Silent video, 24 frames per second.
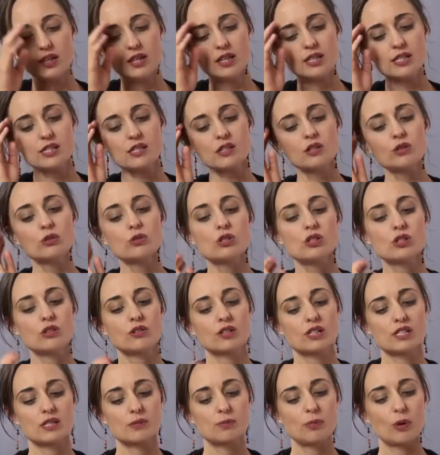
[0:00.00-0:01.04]
this can
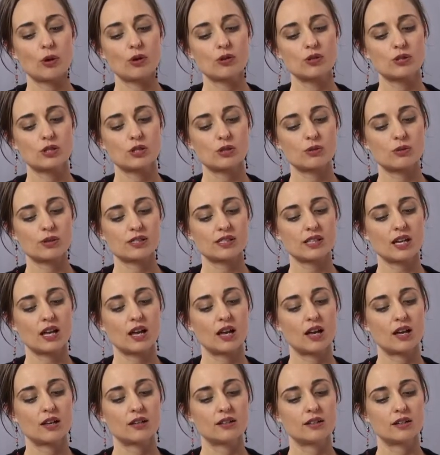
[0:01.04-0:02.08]
also expose to us,
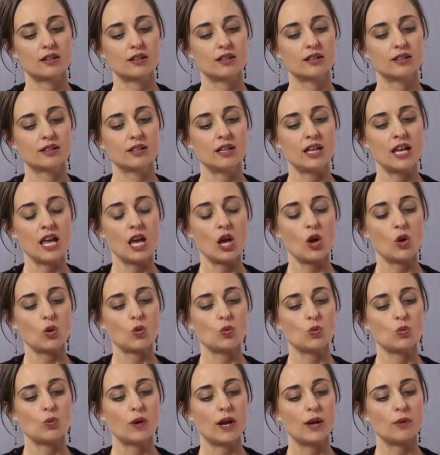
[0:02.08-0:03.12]
can't it,
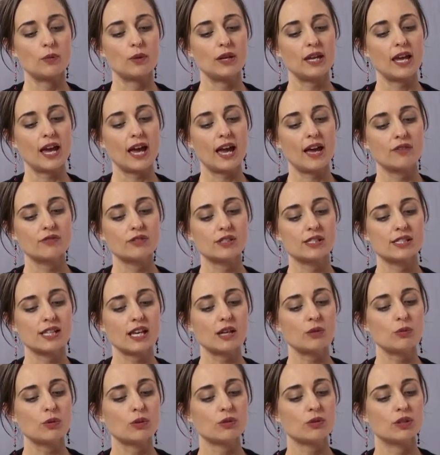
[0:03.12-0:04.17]
where we have,
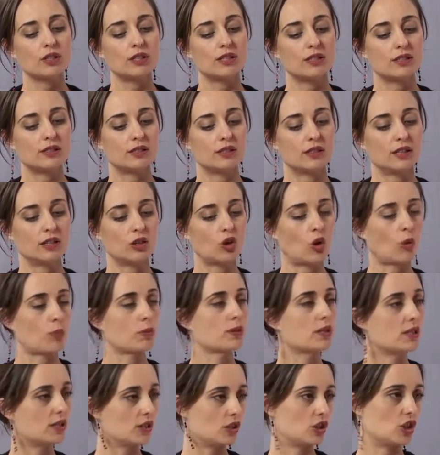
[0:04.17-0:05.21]
say we're in a, an
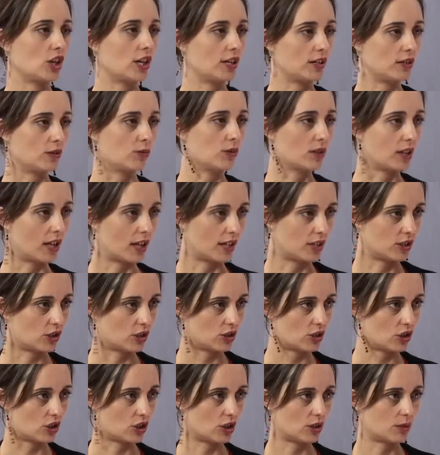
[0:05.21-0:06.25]
opposite gender
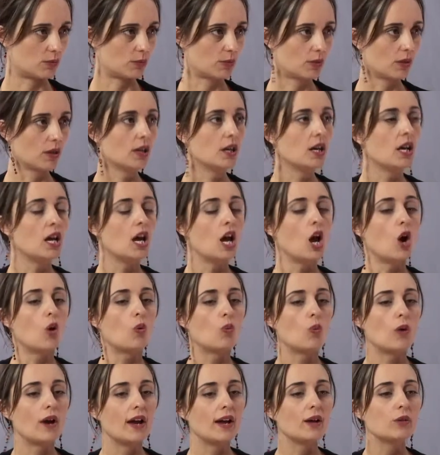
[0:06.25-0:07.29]
relationship, mm-hmm.
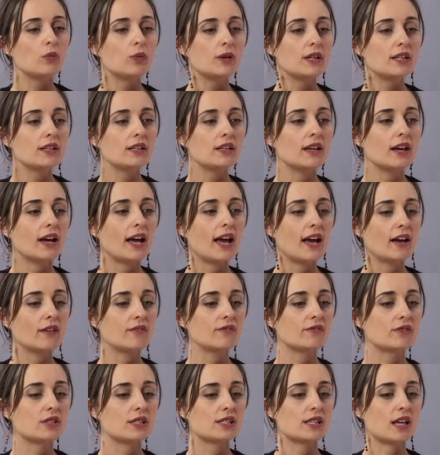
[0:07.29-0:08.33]
where we
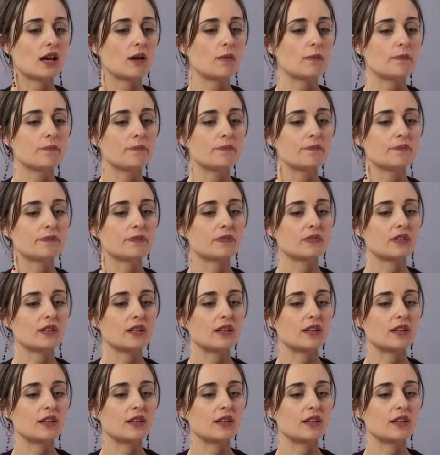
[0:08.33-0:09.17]
have some